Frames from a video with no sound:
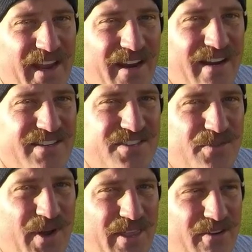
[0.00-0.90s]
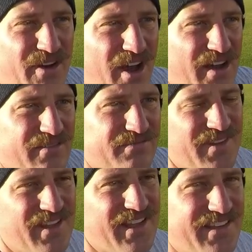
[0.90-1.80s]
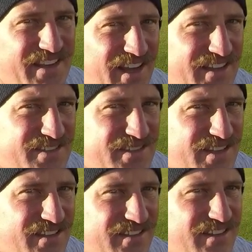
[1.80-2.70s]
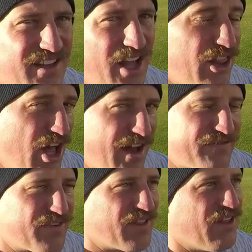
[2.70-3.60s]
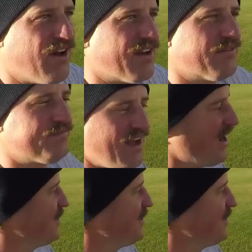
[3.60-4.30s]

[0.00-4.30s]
air as to whether or not it does a lot for the lawn. I